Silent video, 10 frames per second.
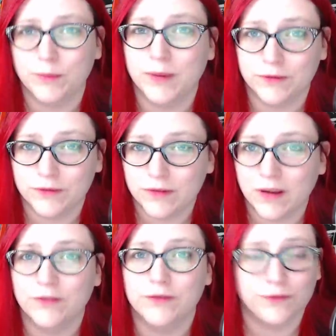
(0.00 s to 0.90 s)
bit
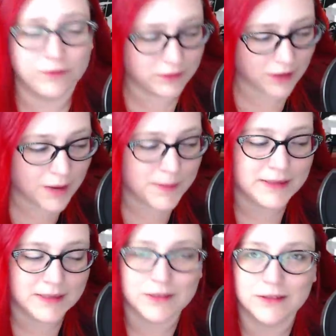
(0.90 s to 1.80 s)
of
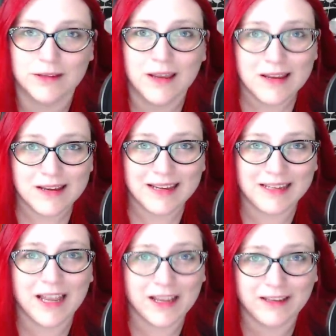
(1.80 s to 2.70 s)
comments
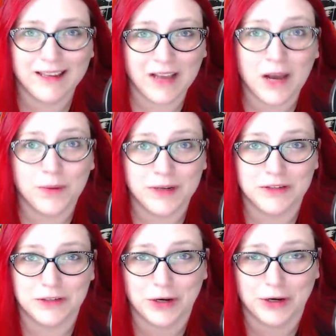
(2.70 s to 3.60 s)
it got what it
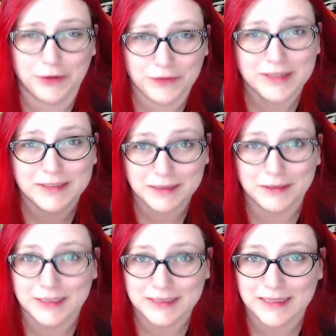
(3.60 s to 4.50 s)
deserved.
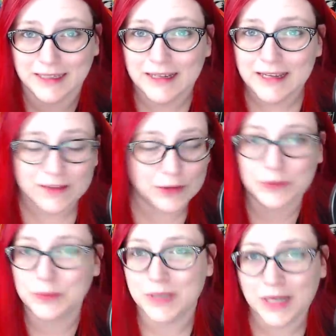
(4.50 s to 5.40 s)
Seriously,
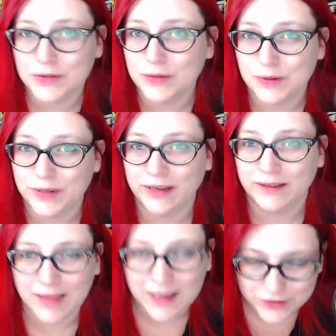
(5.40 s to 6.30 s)
those were not trolling.
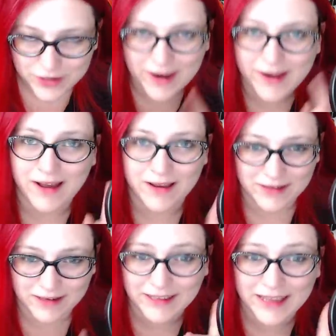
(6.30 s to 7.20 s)
The Last Jedi got
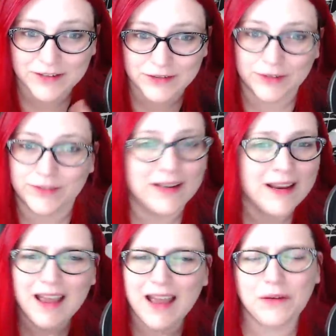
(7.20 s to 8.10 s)
it and deserved it.
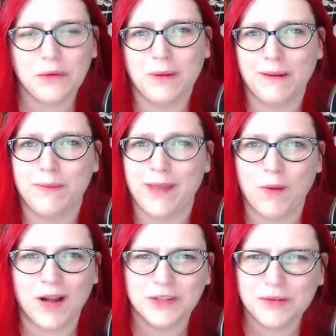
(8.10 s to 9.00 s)
I don't know about
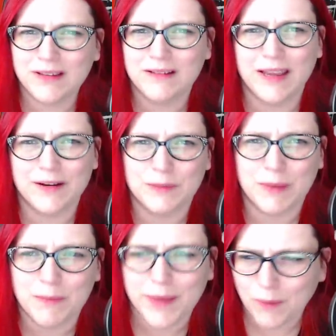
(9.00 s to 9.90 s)
Baywatch. Who the hell cares
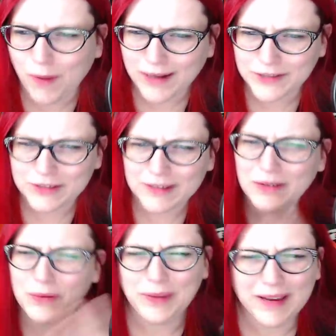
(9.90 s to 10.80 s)
about Baywatch?
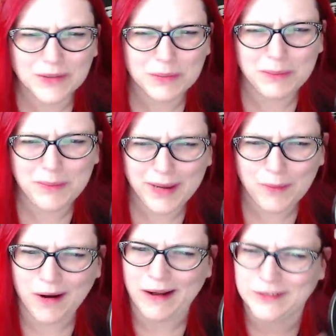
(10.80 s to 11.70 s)
Who cares about
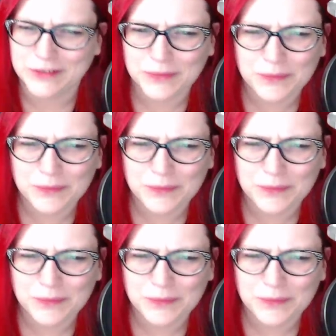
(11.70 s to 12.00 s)
Baywatch?